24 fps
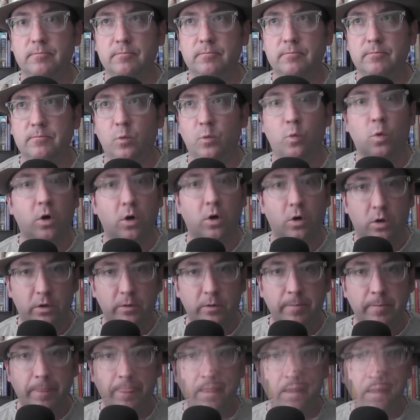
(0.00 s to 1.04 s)

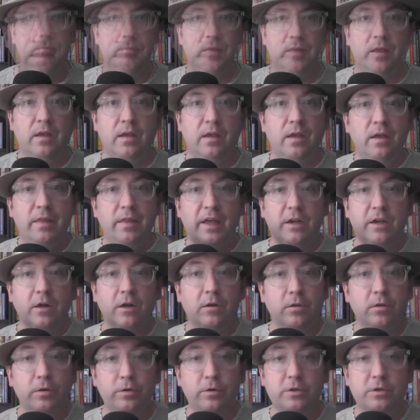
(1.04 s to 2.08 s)
world. That
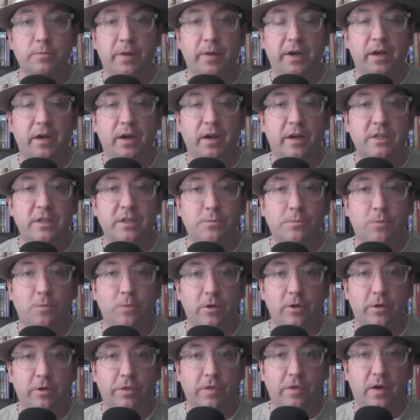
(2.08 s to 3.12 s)
concludes my
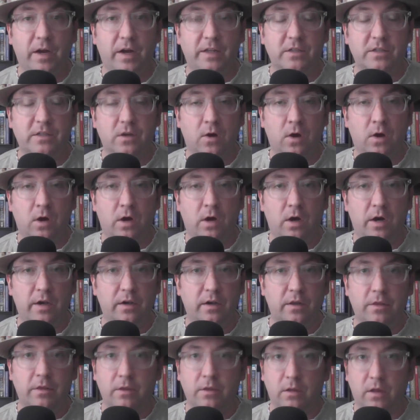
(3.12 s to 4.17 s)
non-spoiler thoughts
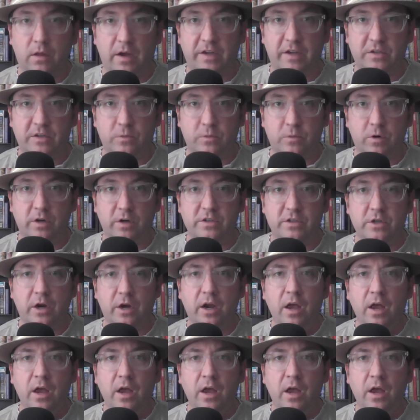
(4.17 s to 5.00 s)
on The Lost War. And so